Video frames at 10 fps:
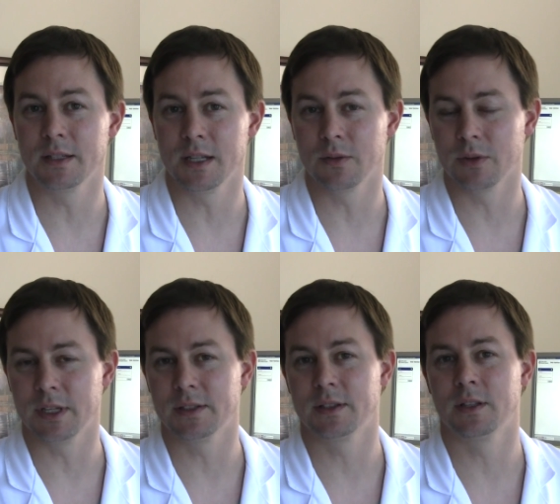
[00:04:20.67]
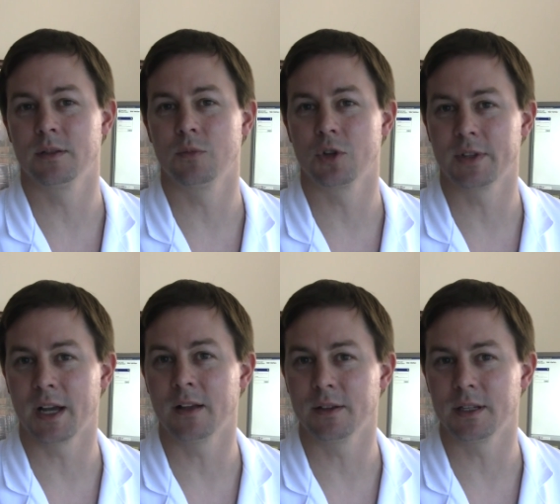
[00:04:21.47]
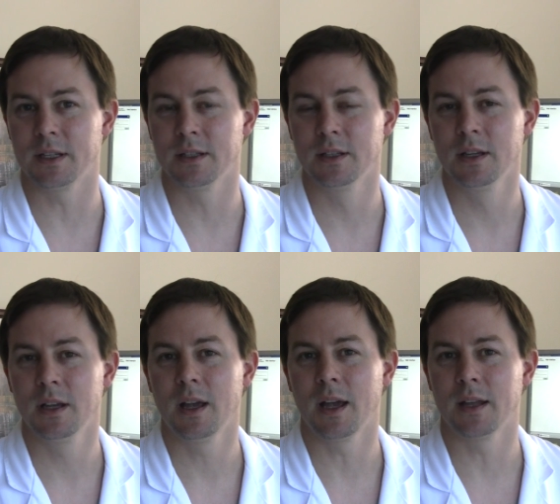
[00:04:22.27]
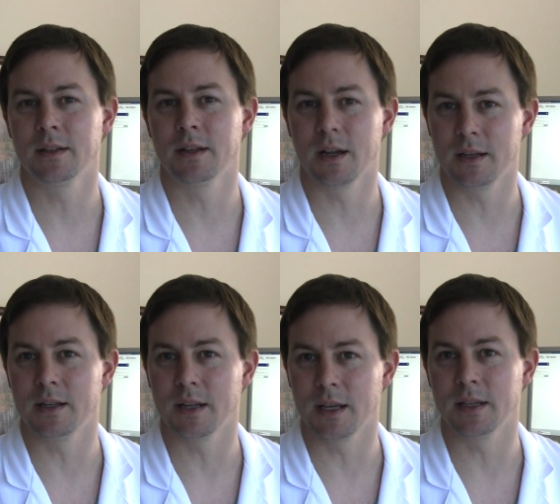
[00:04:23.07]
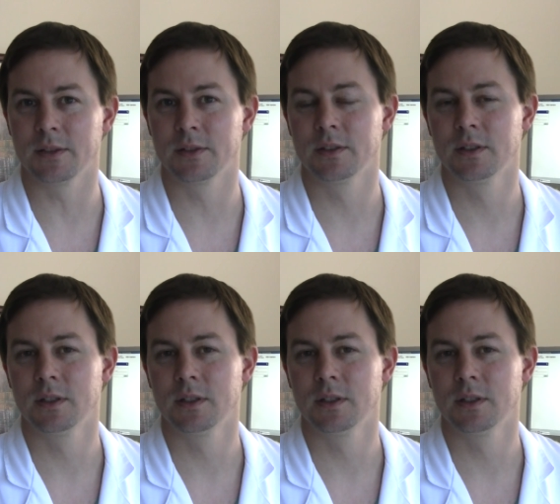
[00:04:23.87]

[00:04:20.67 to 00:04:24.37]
decrease in mortality at 90 days